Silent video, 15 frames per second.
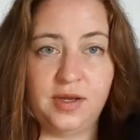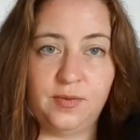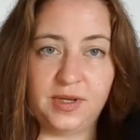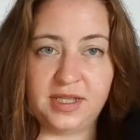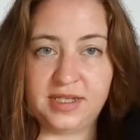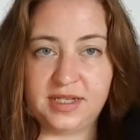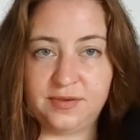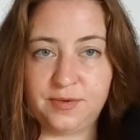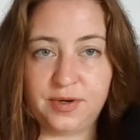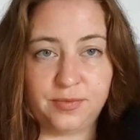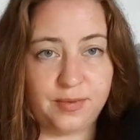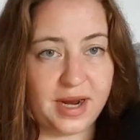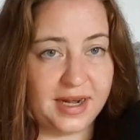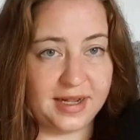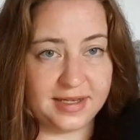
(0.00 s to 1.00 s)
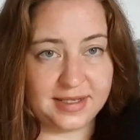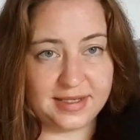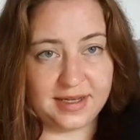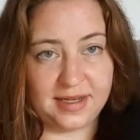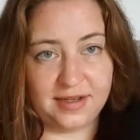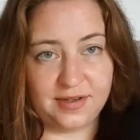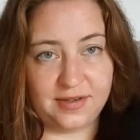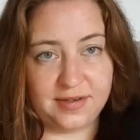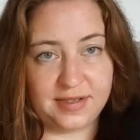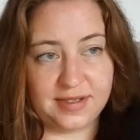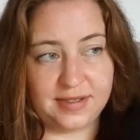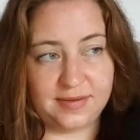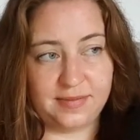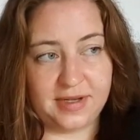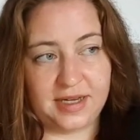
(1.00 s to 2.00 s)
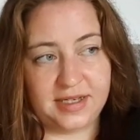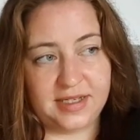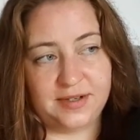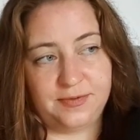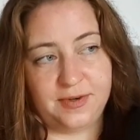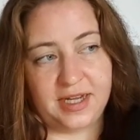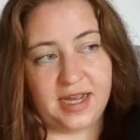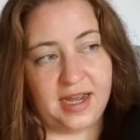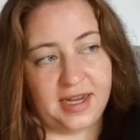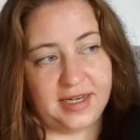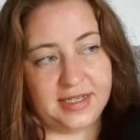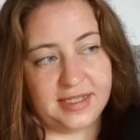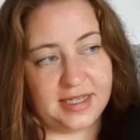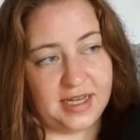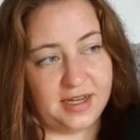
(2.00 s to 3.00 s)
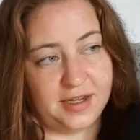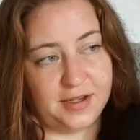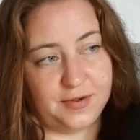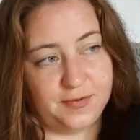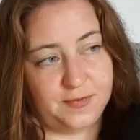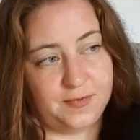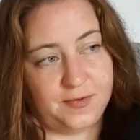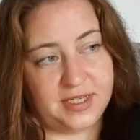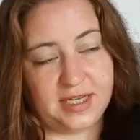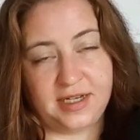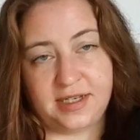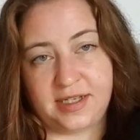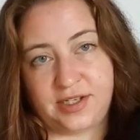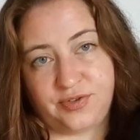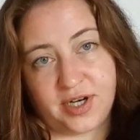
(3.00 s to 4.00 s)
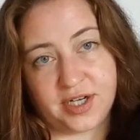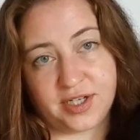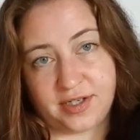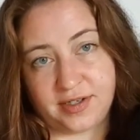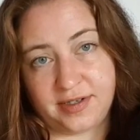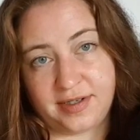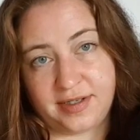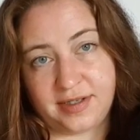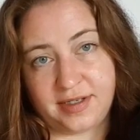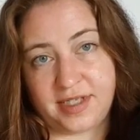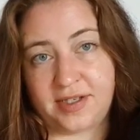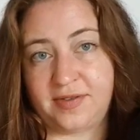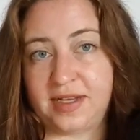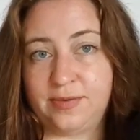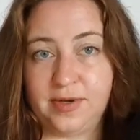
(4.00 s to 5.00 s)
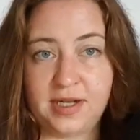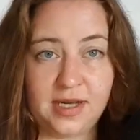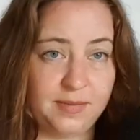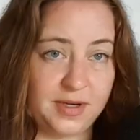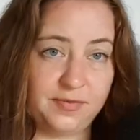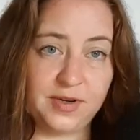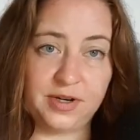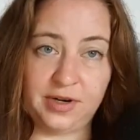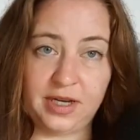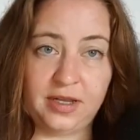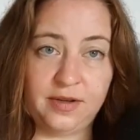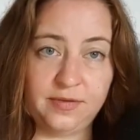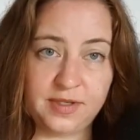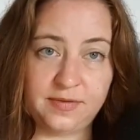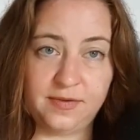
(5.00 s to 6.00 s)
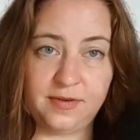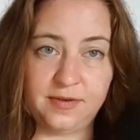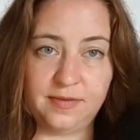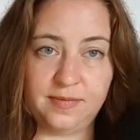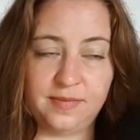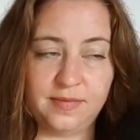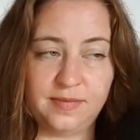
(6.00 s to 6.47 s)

with different writing styles and different kinds of sentence structures, so that will come in very useful.